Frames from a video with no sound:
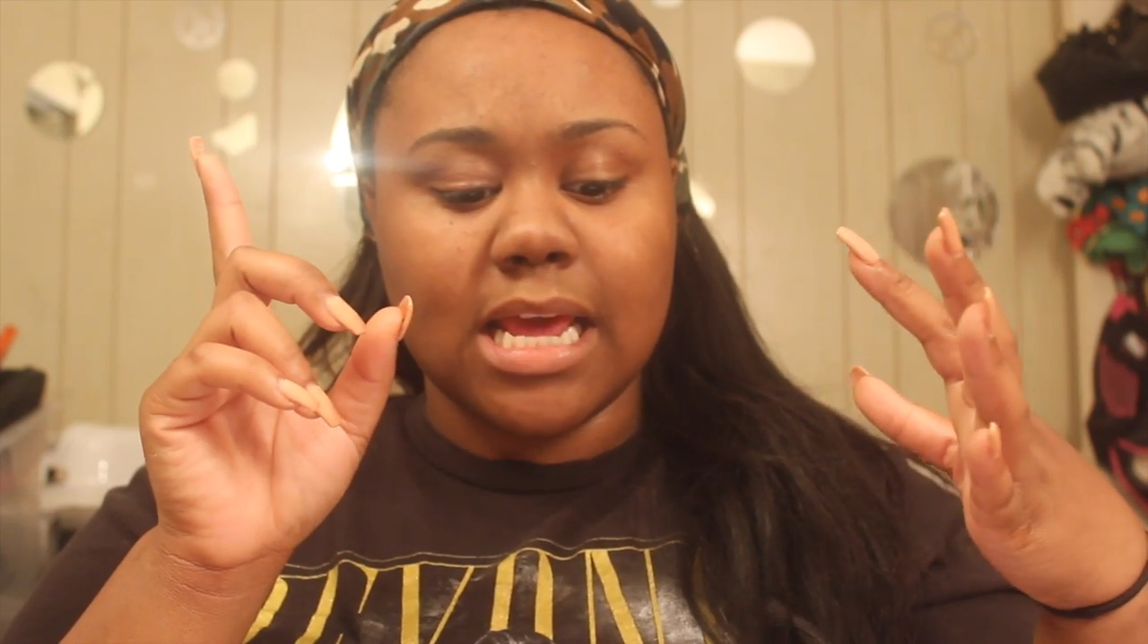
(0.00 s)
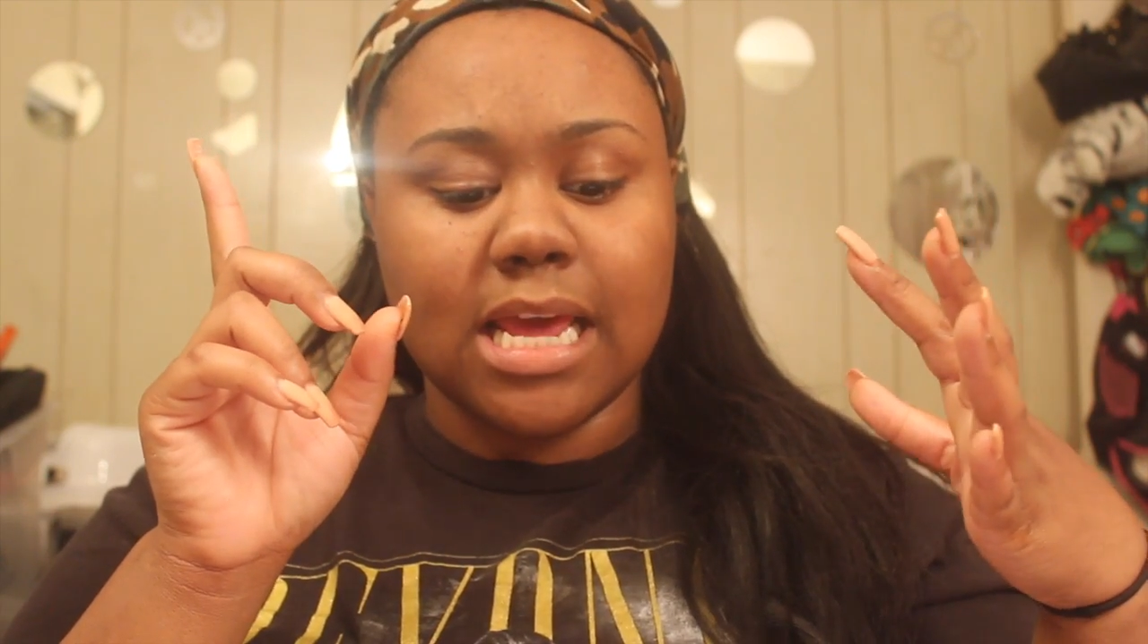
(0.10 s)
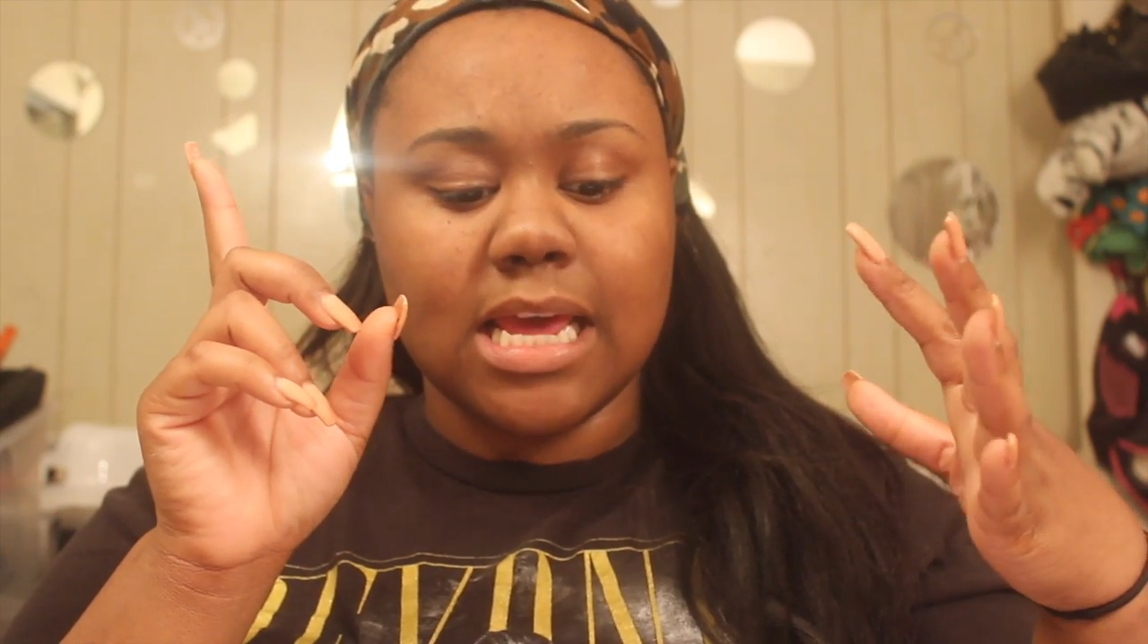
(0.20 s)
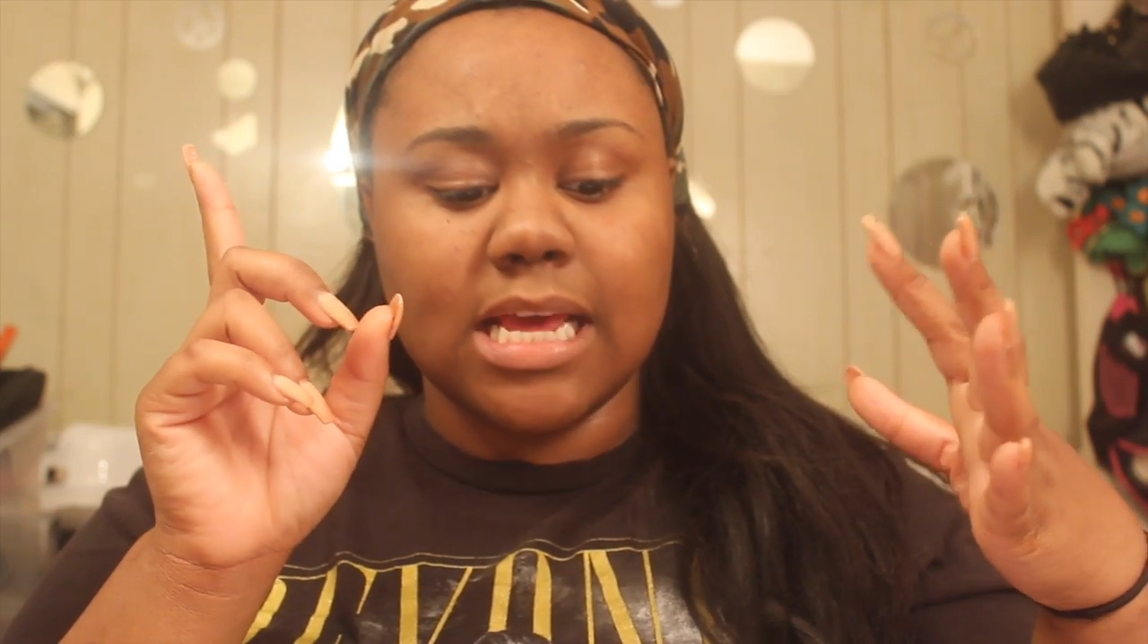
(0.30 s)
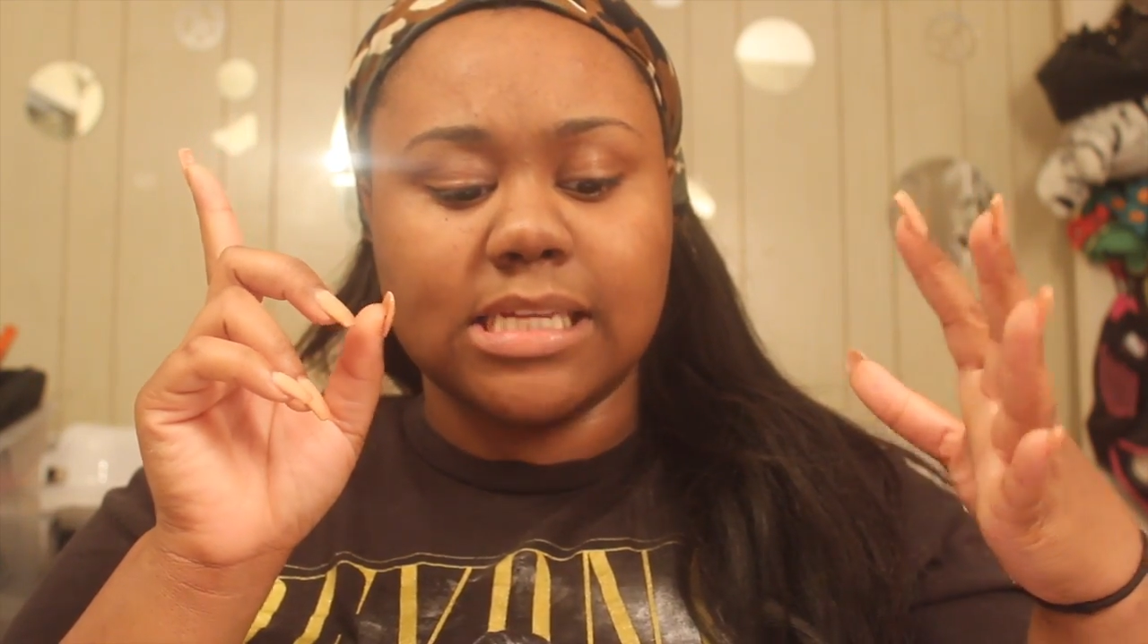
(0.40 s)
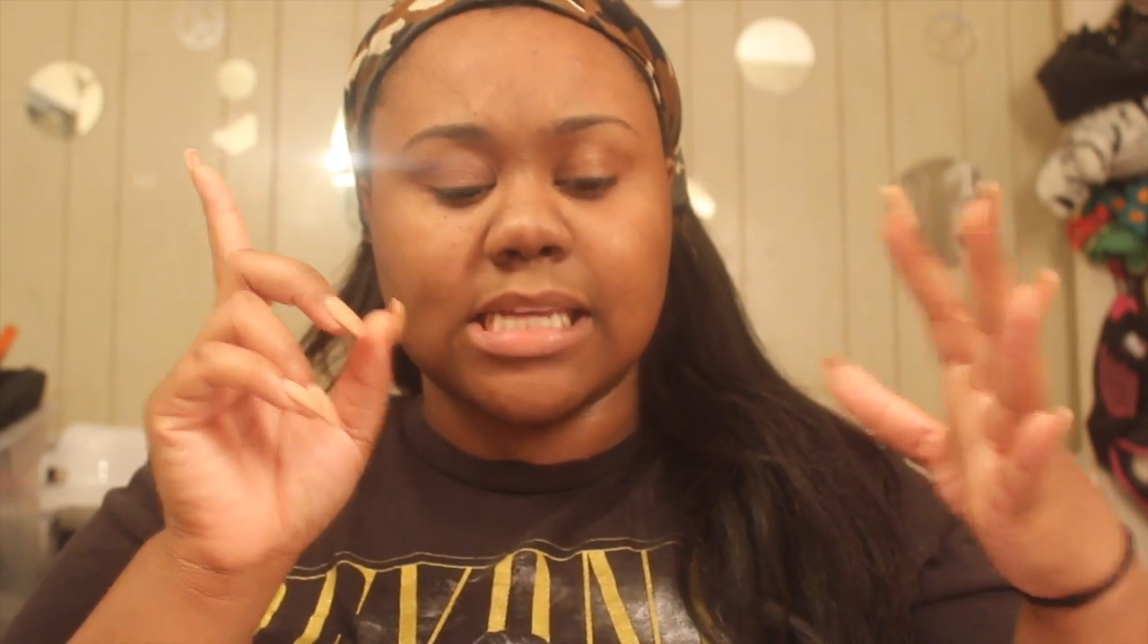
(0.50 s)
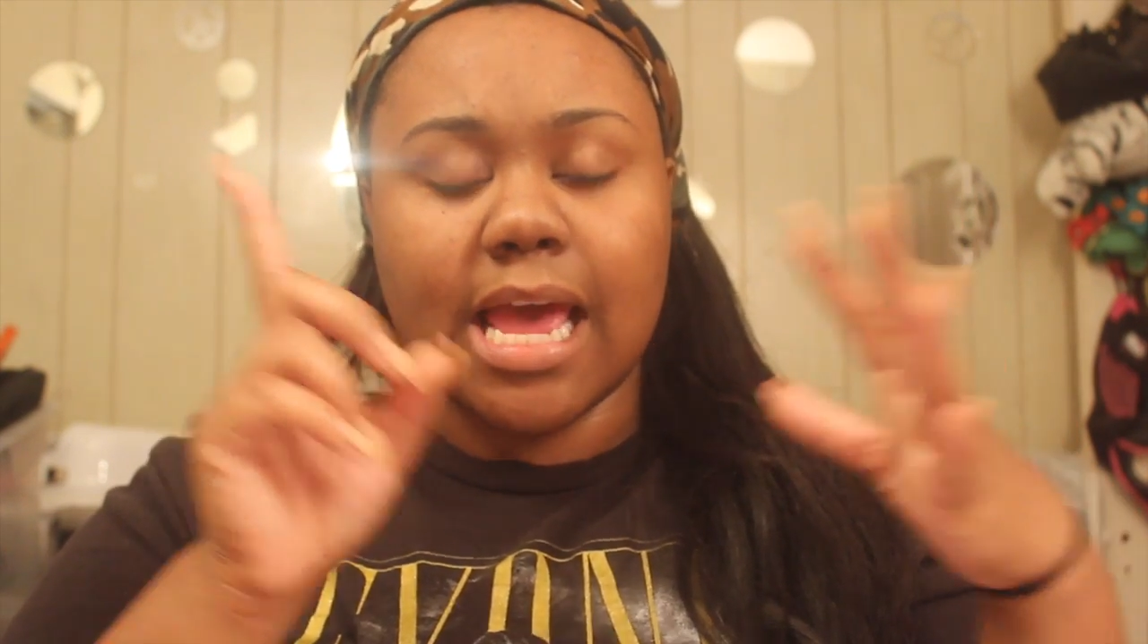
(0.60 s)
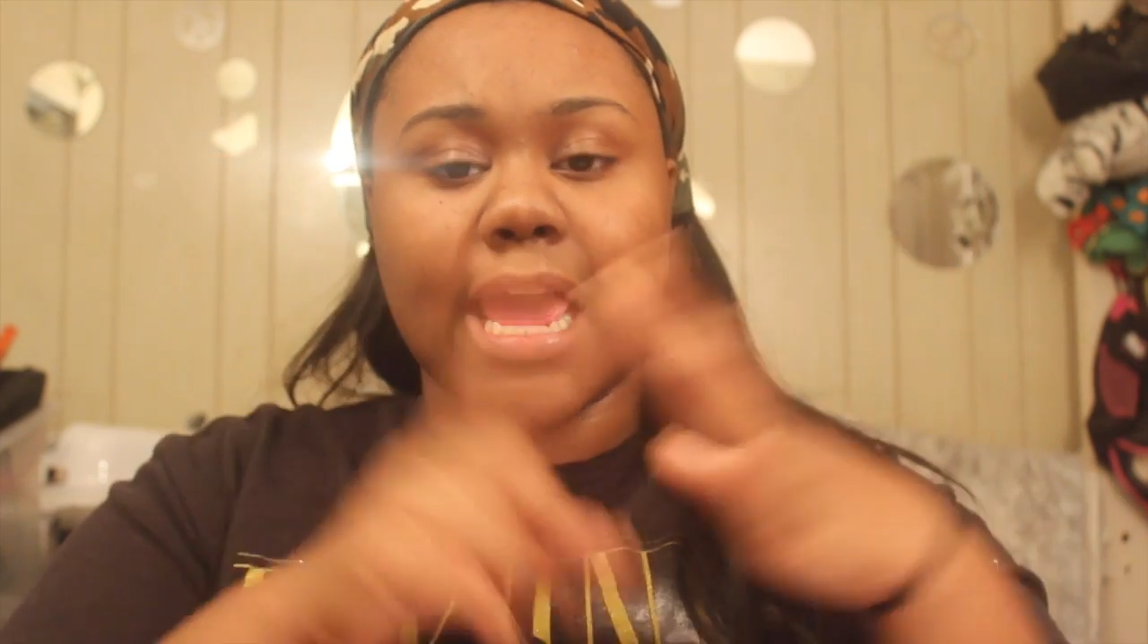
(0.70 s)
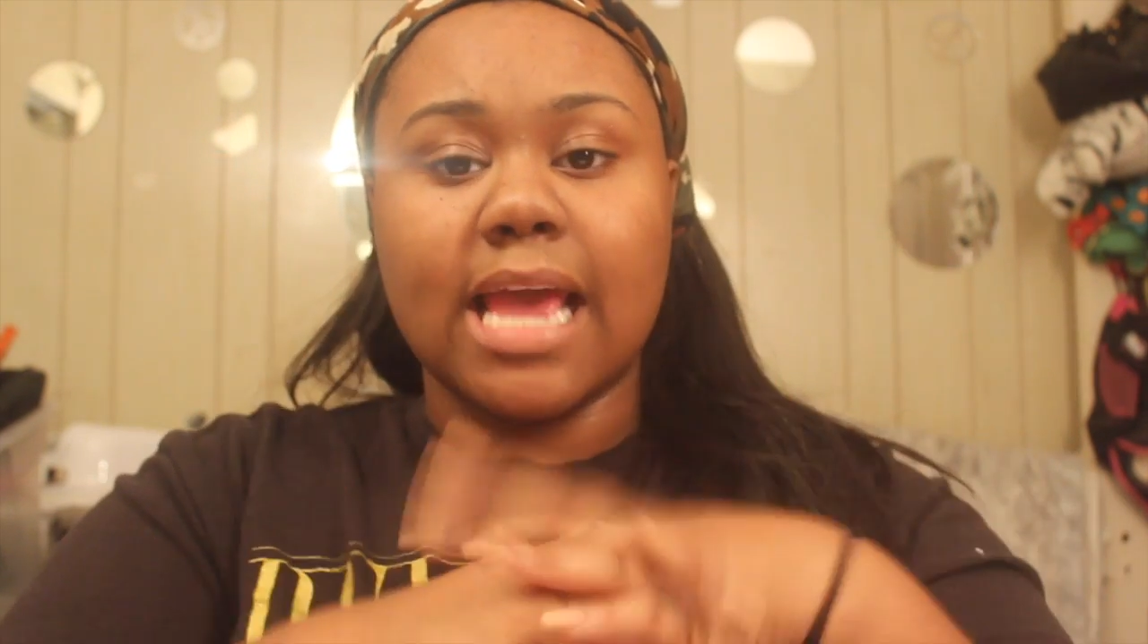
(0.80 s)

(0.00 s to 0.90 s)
is a